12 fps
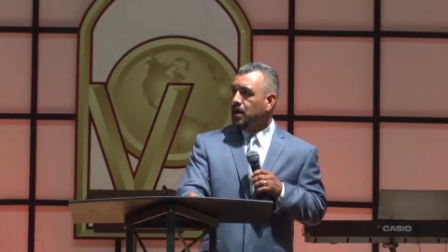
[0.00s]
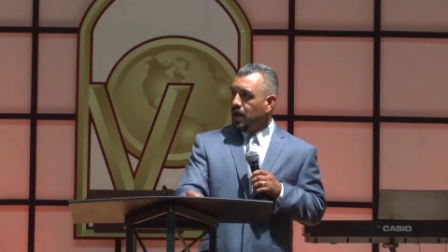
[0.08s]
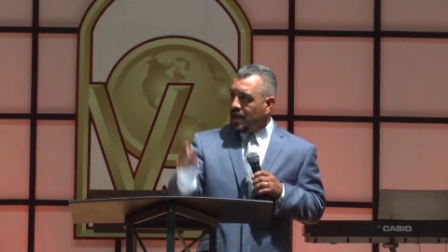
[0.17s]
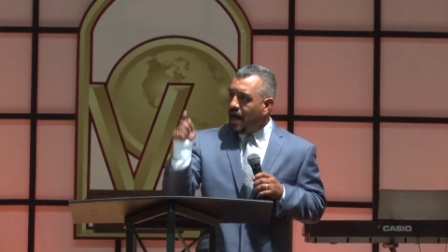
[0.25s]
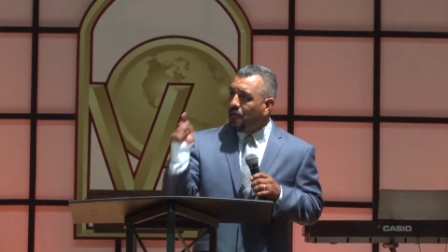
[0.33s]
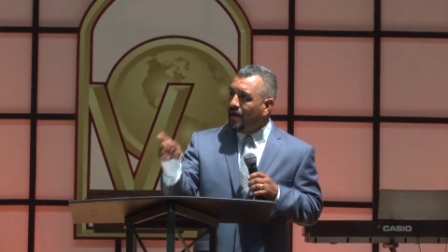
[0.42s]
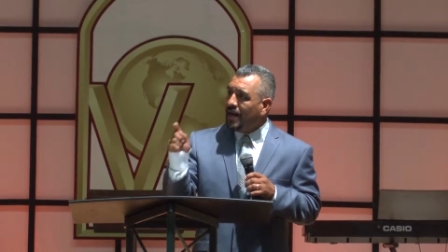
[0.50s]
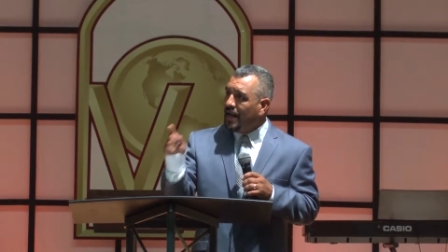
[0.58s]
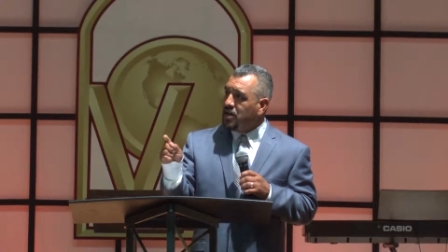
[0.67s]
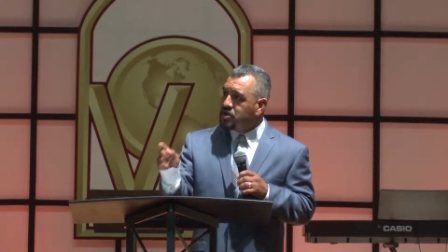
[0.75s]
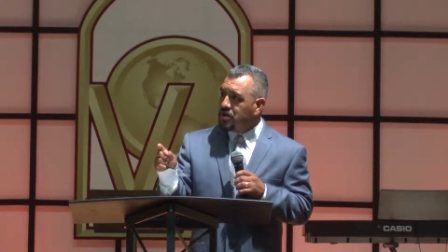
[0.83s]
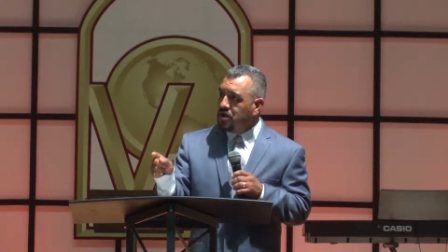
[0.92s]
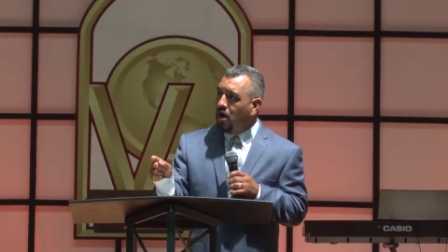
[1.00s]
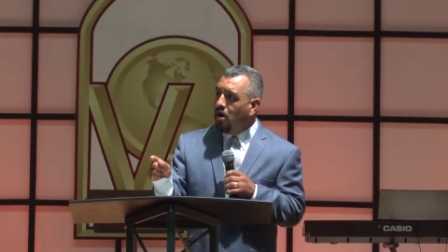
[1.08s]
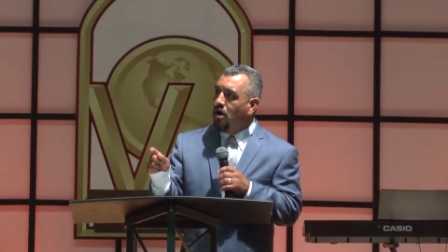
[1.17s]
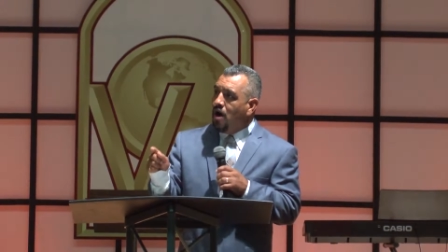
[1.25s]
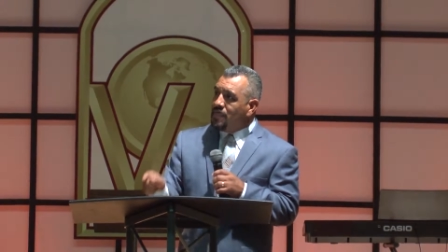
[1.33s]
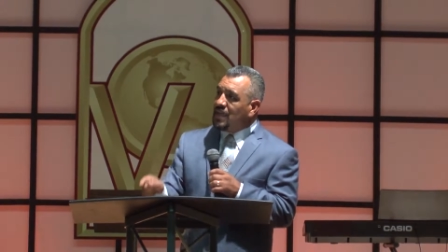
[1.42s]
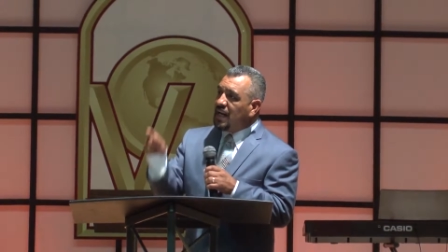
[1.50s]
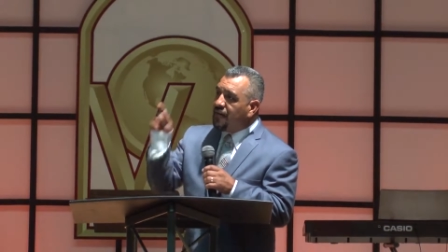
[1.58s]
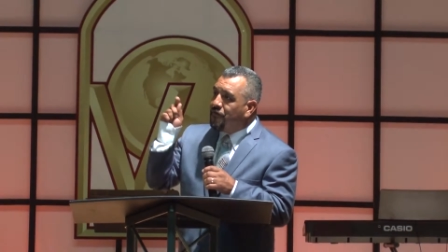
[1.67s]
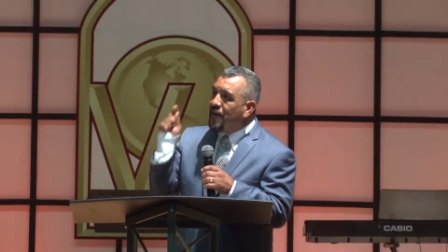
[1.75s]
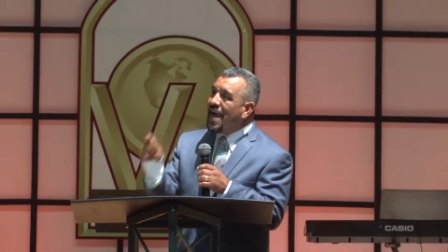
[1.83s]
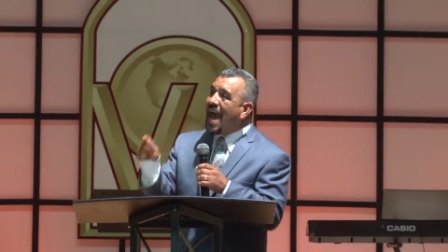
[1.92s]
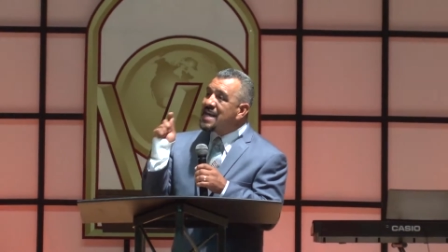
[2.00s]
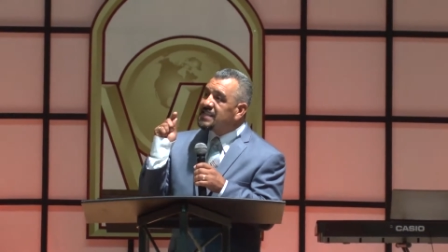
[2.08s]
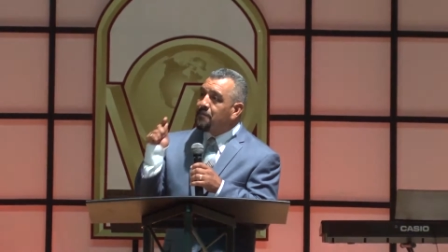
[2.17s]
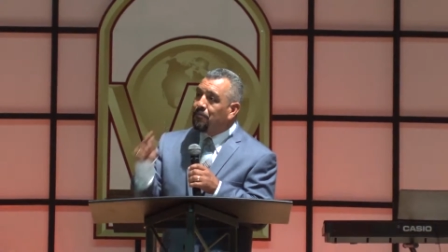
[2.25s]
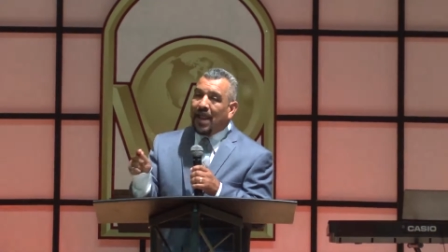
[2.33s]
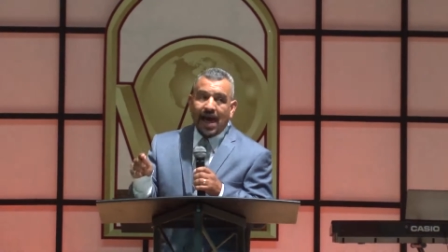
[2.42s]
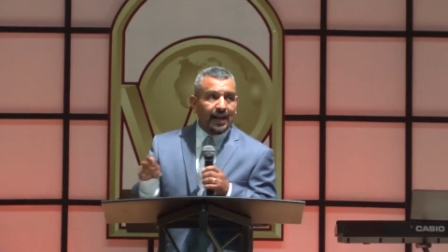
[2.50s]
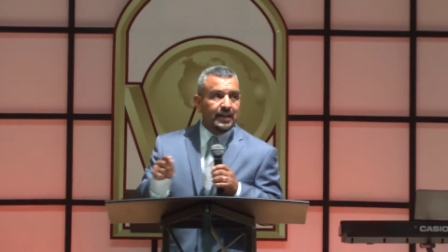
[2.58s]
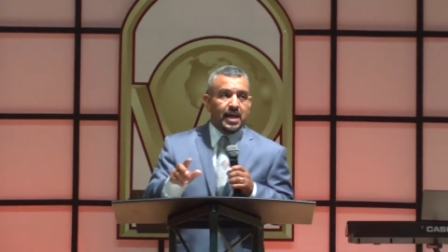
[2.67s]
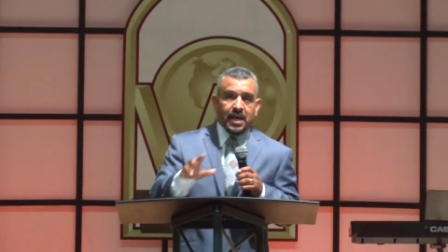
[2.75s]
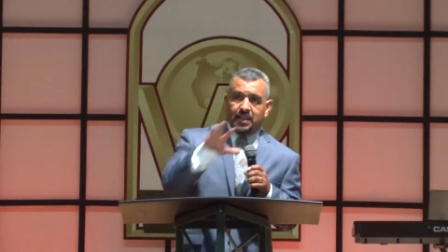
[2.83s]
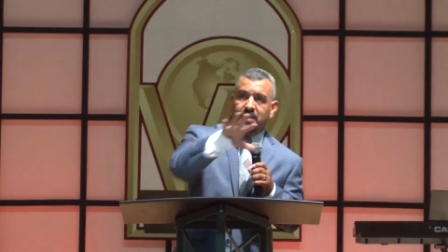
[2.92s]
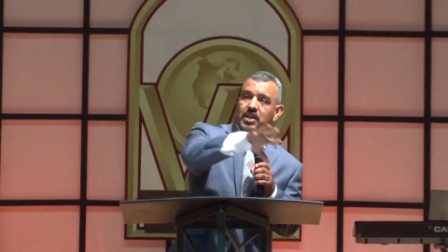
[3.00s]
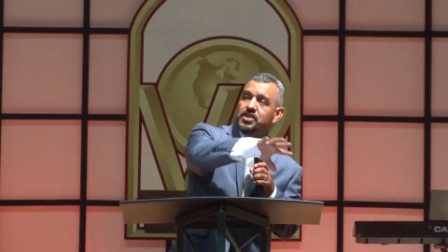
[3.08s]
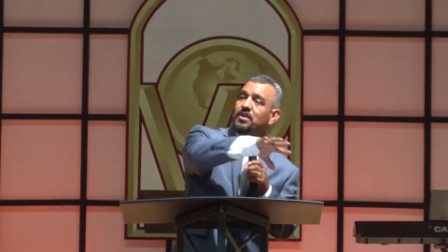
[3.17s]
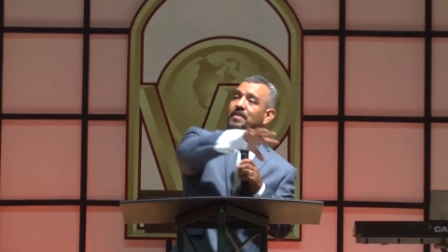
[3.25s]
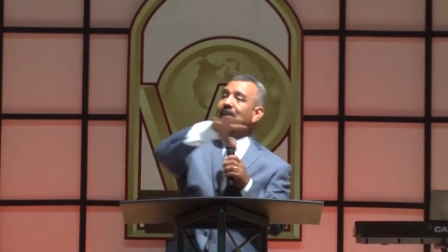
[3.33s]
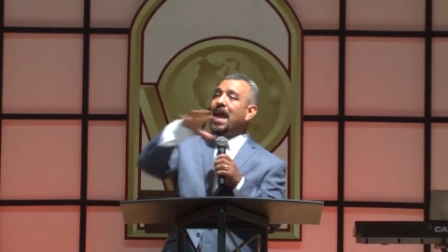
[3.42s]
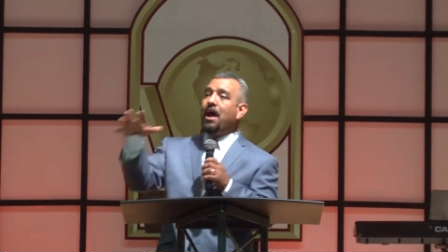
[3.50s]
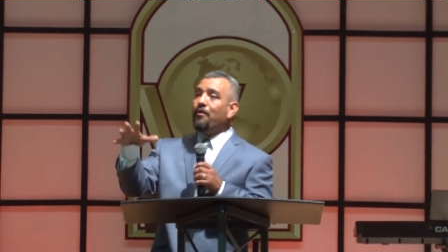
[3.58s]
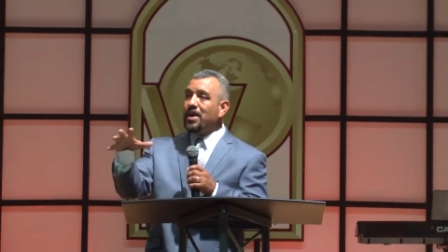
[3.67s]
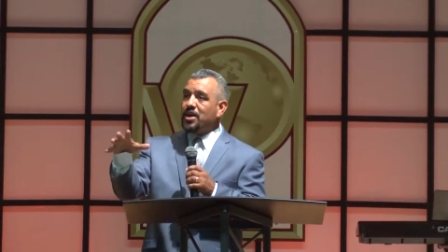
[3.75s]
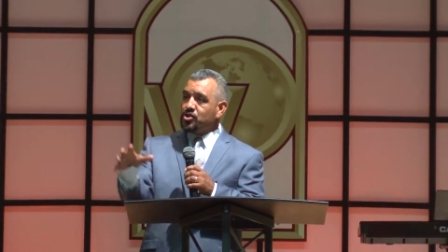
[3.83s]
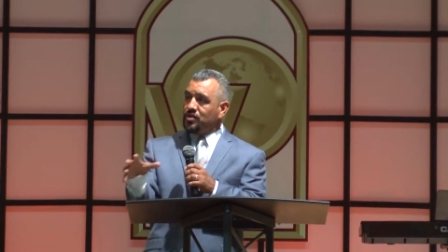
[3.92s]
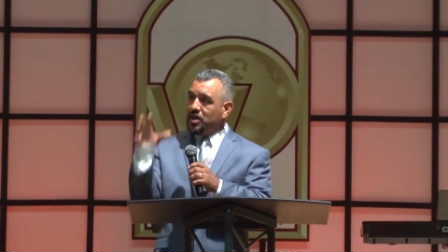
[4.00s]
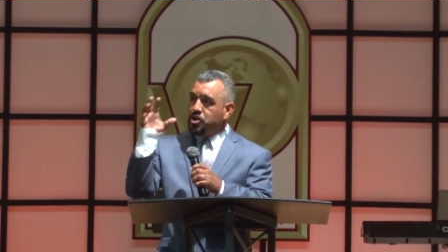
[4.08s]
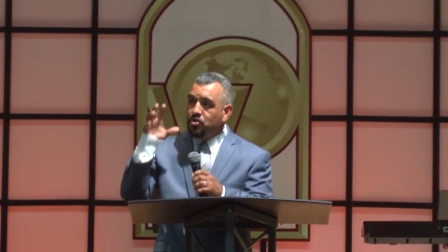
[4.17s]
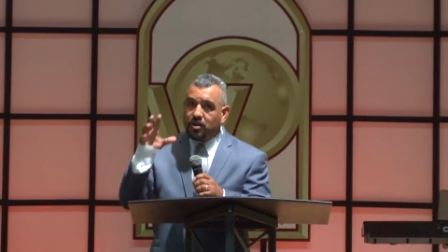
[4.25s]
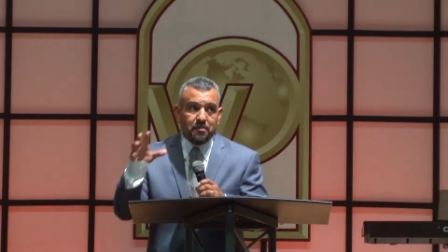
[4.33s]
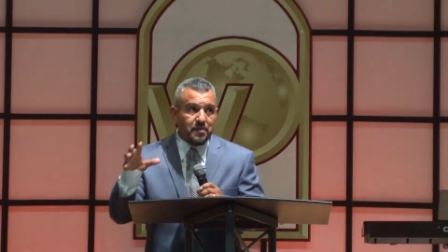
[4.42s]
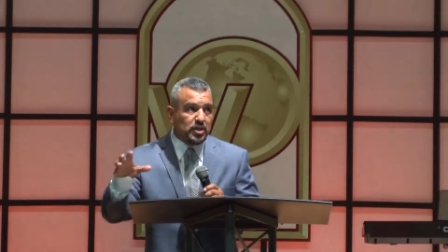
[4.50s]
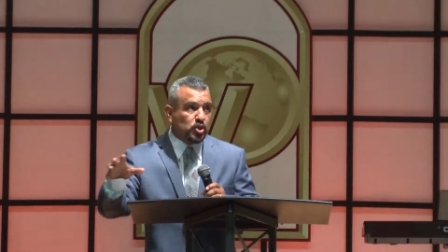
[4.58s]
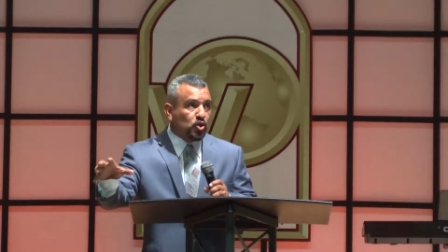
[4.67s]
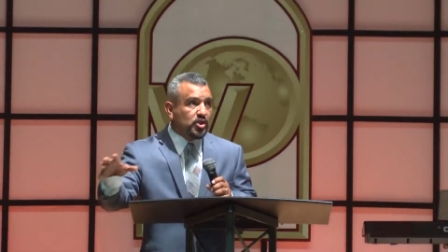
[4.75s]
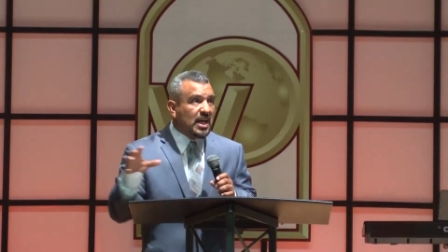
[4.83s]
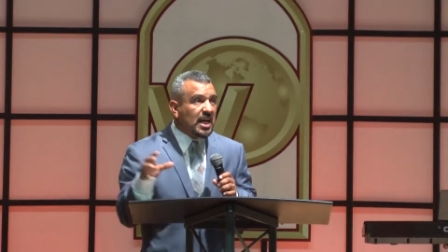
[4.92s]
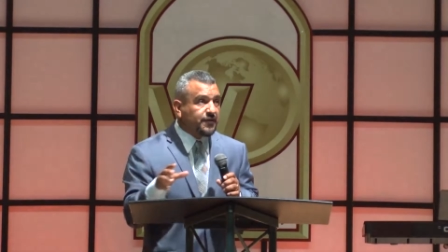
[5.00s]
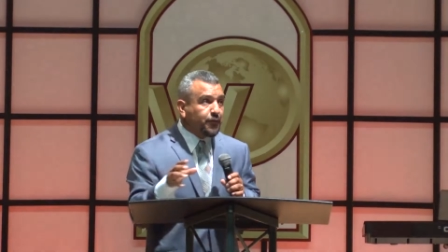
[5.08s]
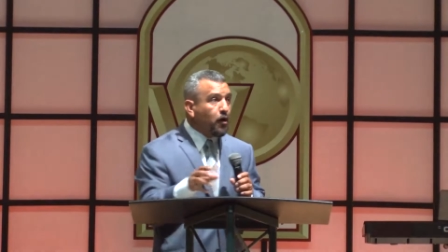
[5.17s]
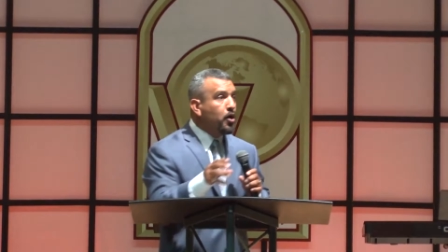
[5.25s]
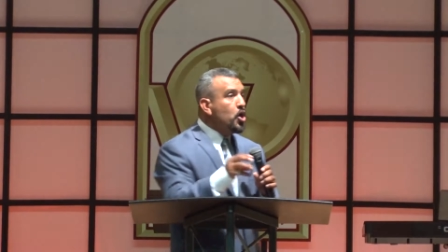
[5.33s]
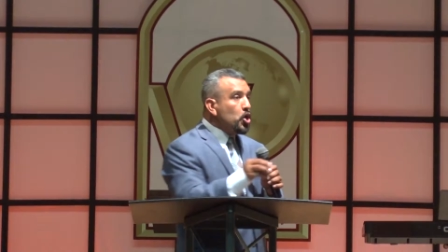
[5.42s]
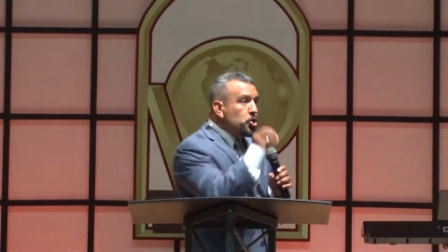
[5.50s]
And I want to let you know that if he has a plan in this other area so that you can be successful,